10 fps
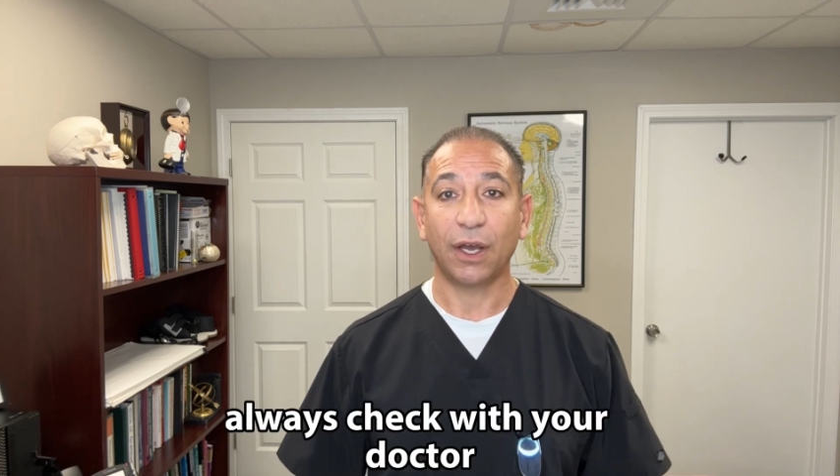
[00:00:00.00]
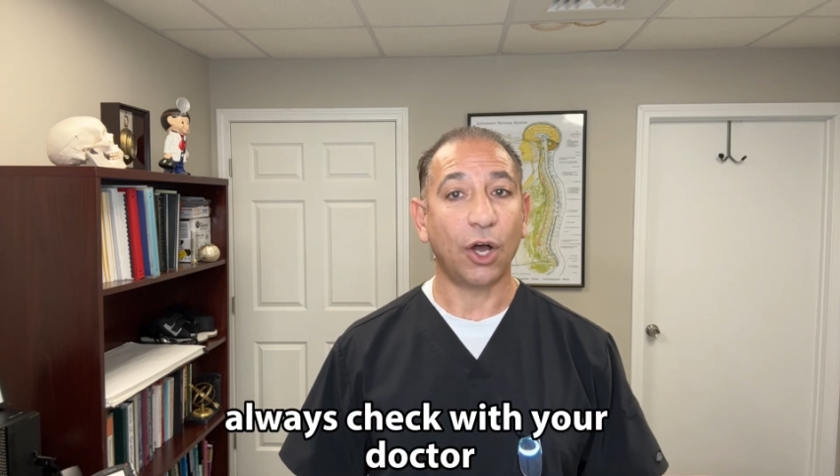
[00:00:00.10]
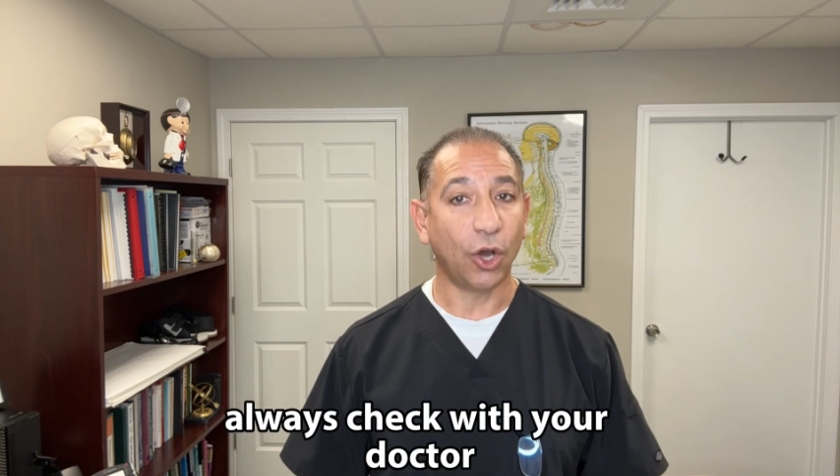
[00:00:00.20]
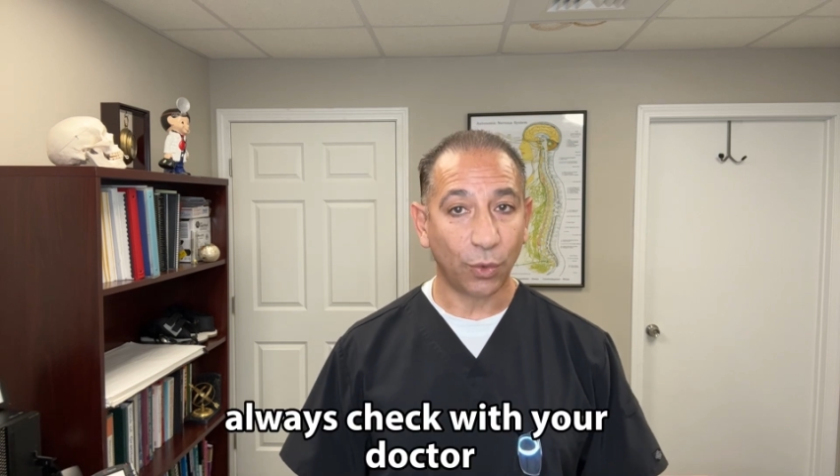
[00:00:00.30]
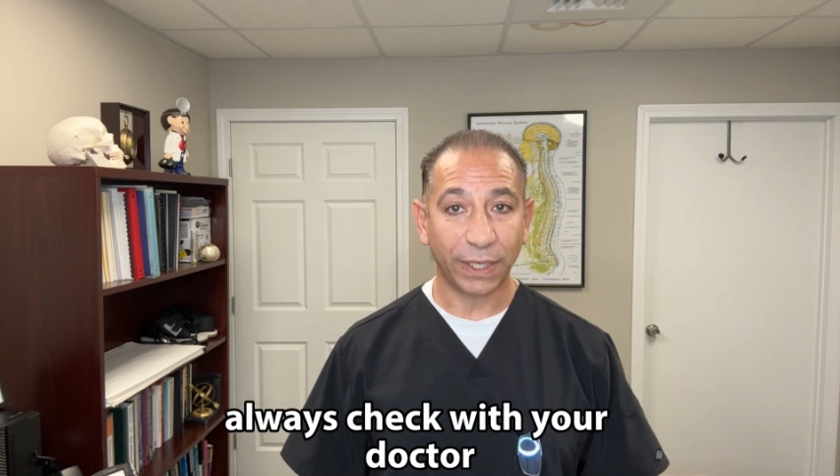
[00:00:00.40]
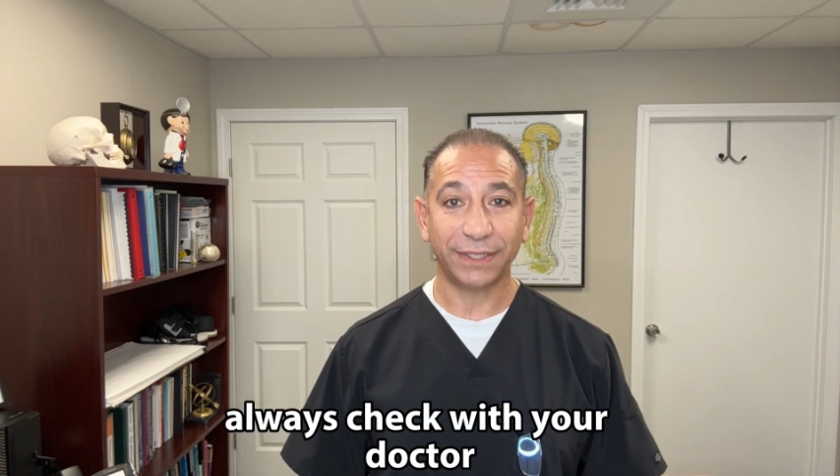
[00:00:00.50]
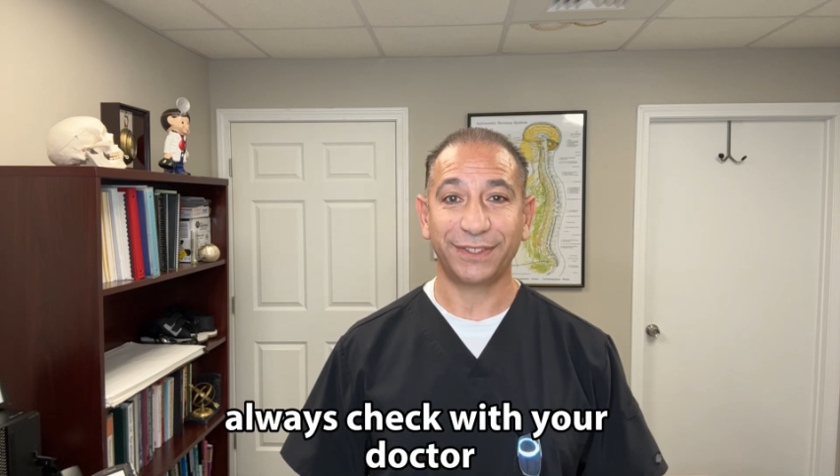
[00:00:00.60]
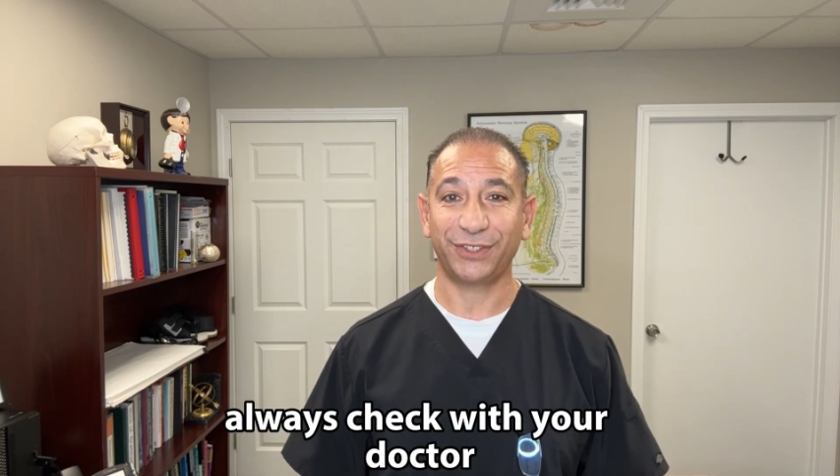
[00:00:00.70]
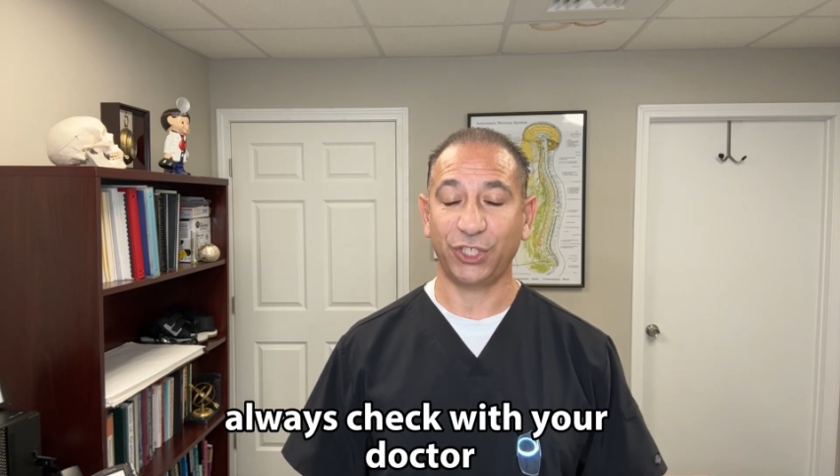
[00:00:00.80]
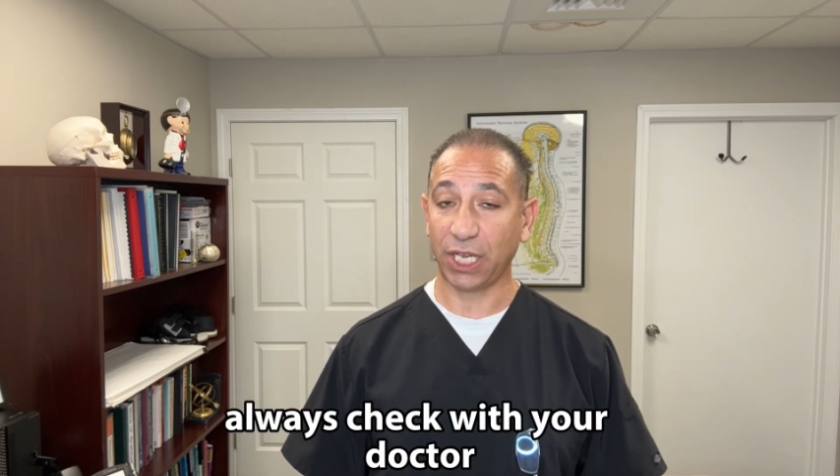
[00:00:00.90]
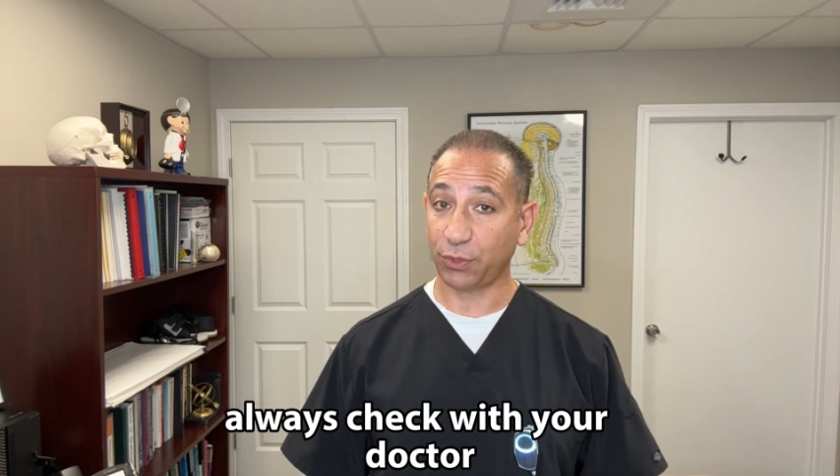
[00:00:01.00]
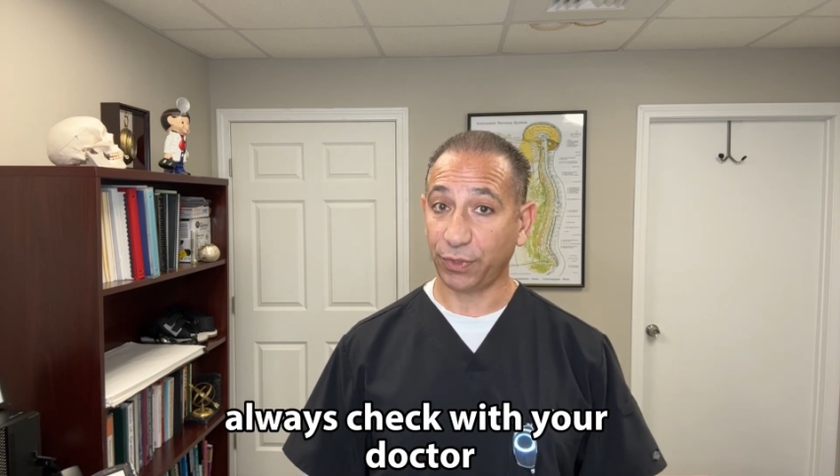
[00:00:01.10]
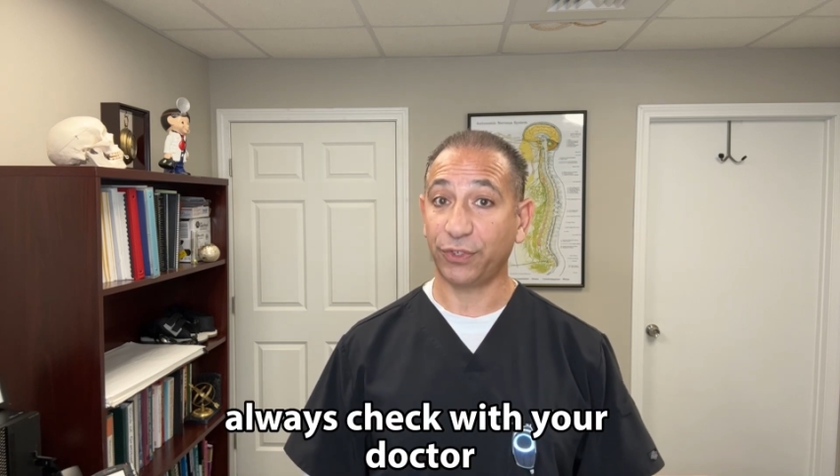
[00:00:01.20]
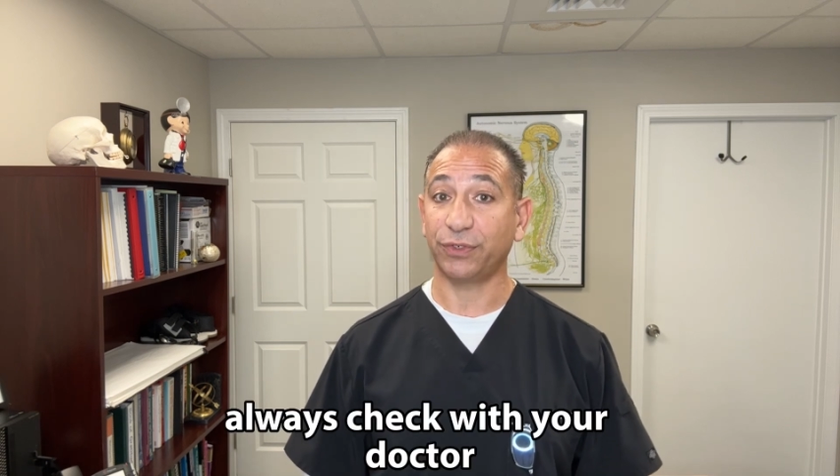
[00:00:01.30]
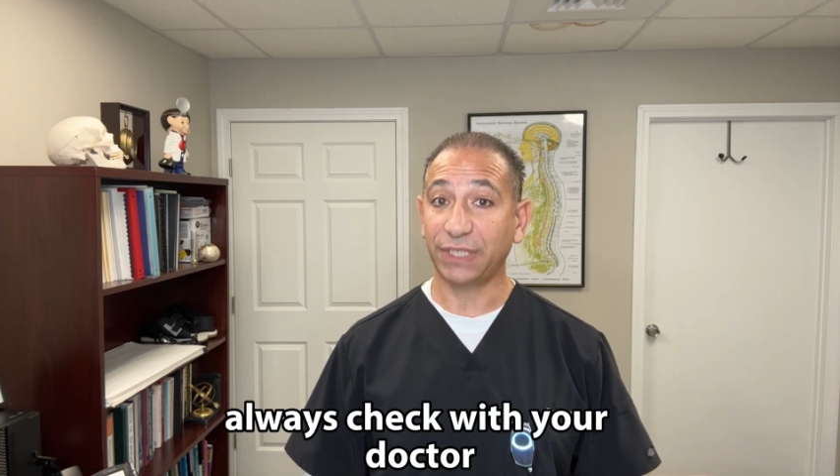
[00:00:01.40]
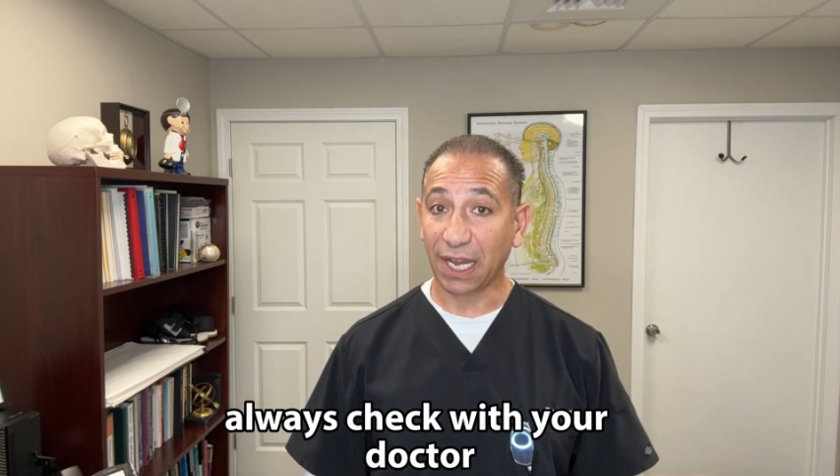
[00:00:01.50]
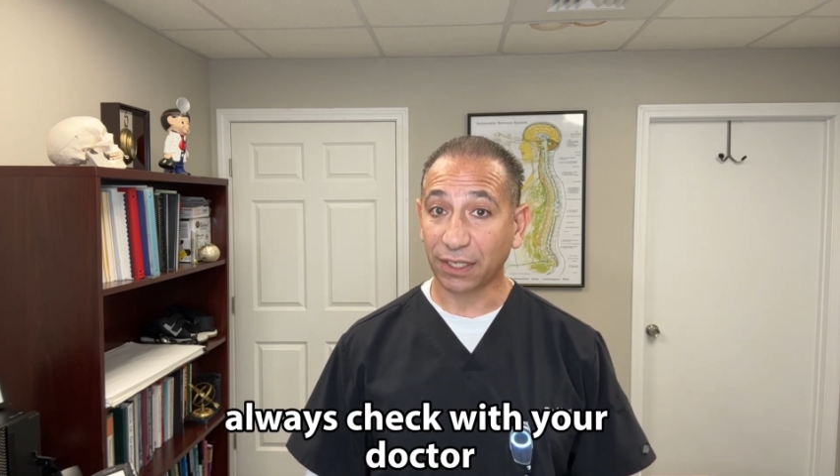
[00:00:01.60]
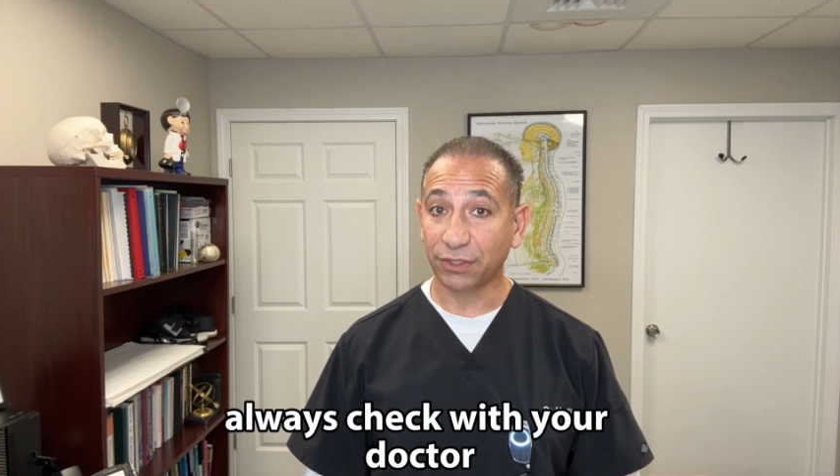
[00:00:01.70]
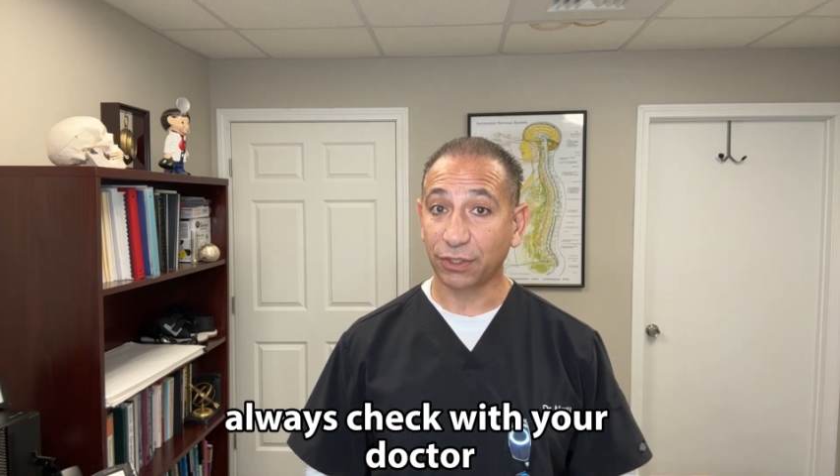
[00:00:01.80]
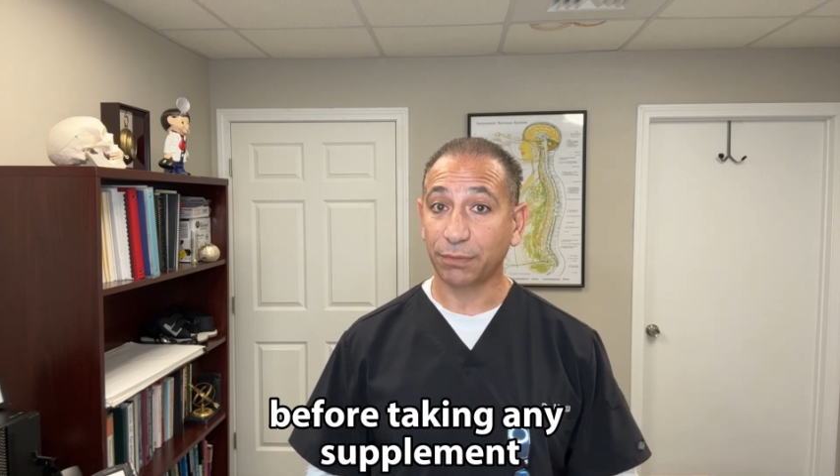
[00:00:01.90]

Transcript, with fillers: always check with your doctor